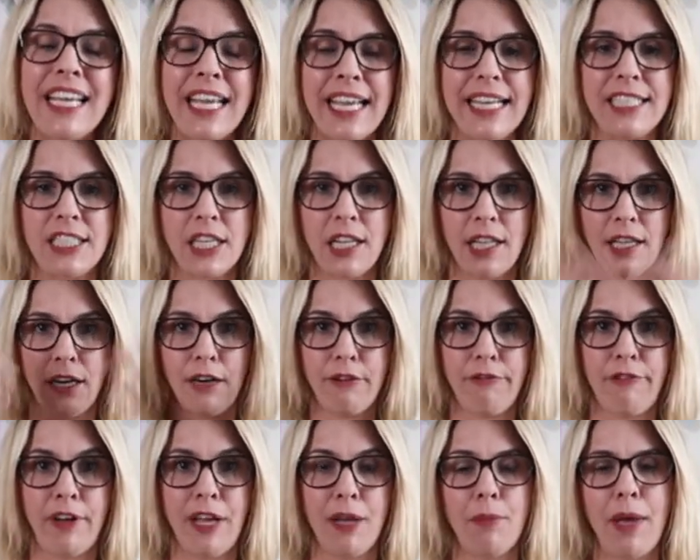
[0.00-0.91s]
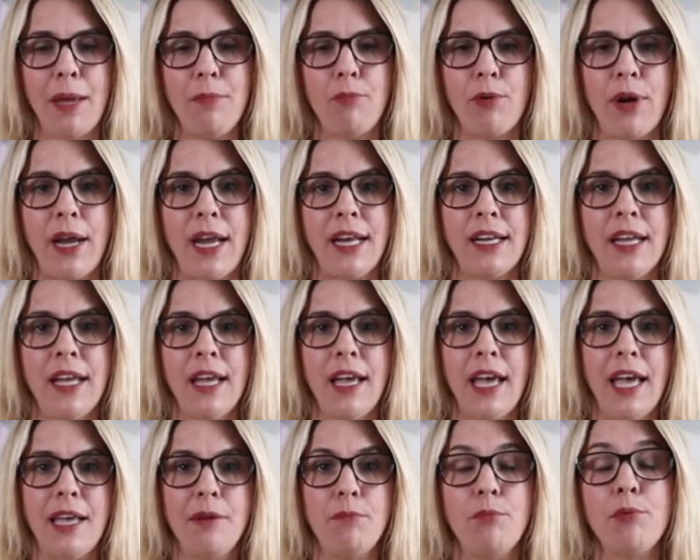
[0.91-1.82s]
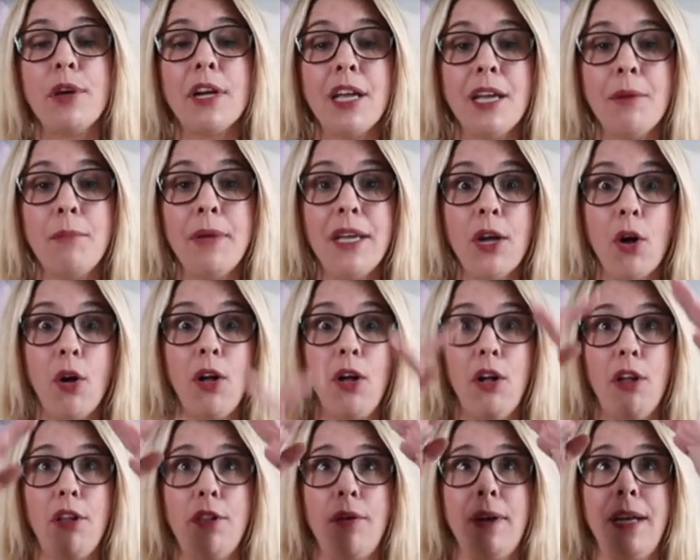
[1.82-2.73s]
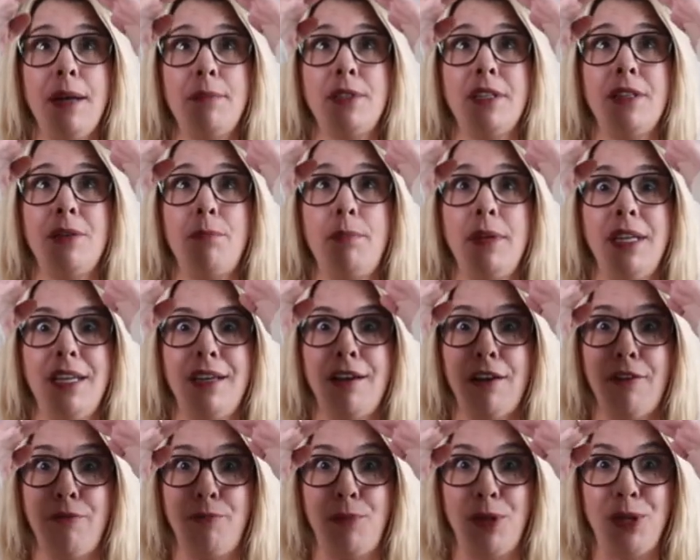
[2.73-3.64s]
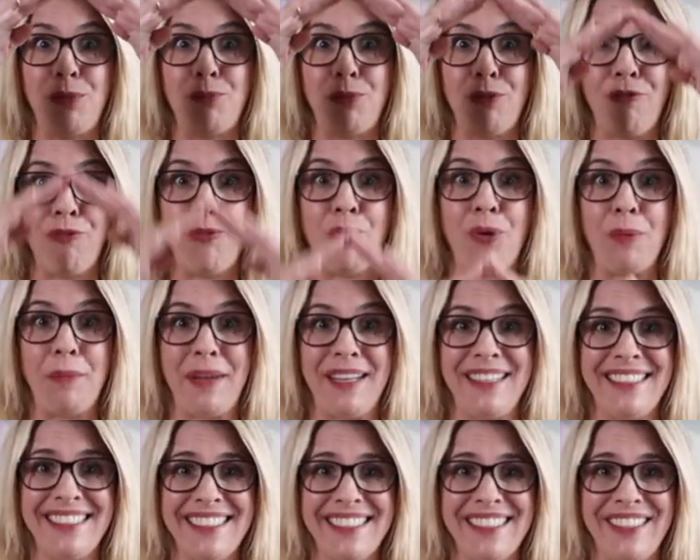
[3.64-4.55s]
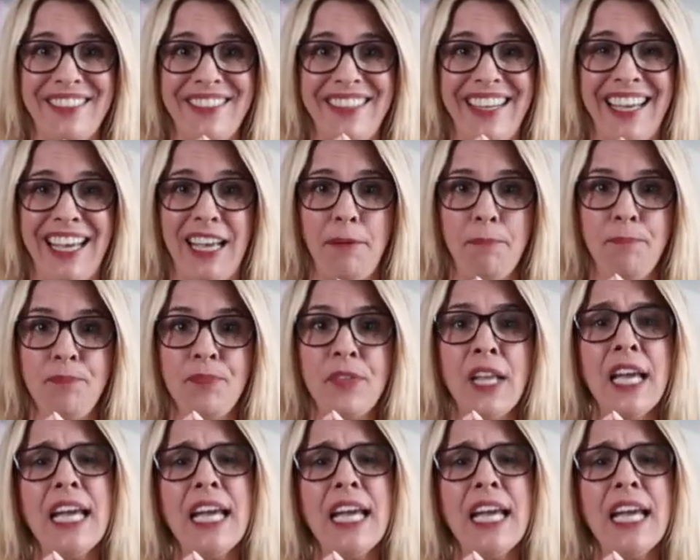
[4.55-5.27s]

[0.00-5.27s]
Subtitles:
it's clarifying my brain and bringing me all the way up to the peak of peak performance, okay?